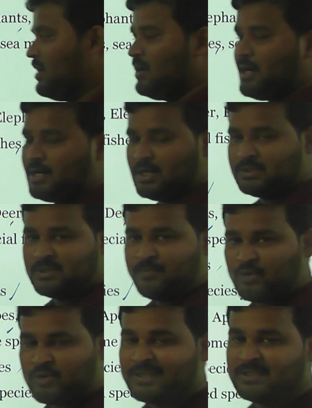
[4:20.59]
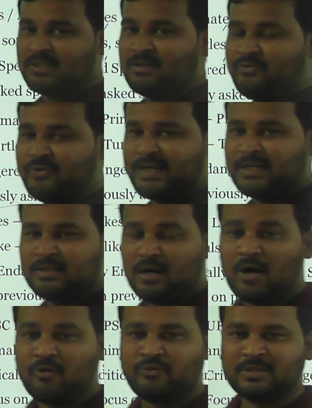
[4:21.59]
And also protection
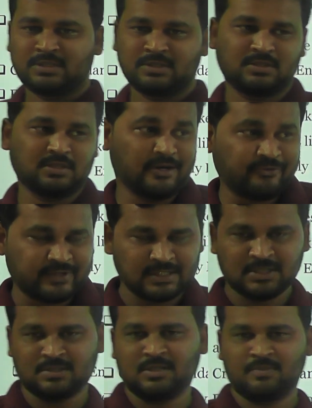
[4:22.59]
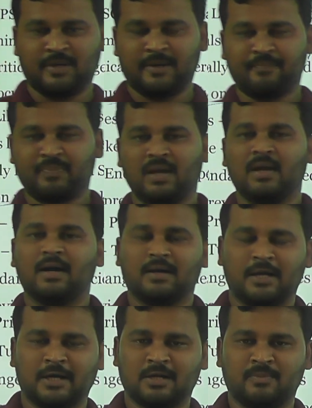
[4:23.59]
efforts done by
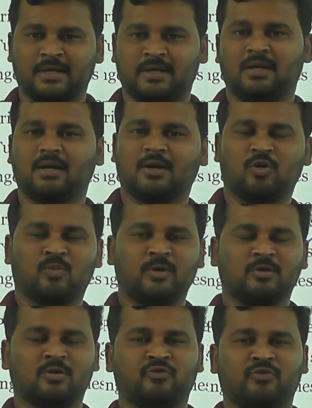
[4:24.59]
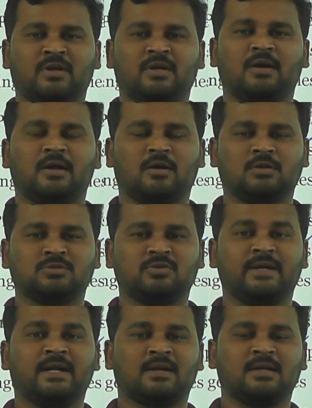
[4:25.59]
taken by Government of India and also
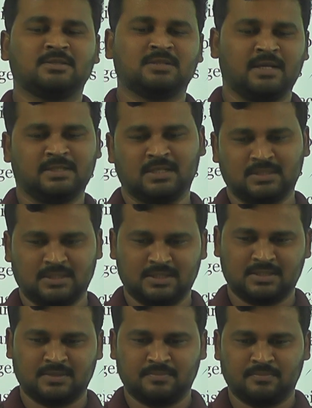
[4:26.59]
international agencies,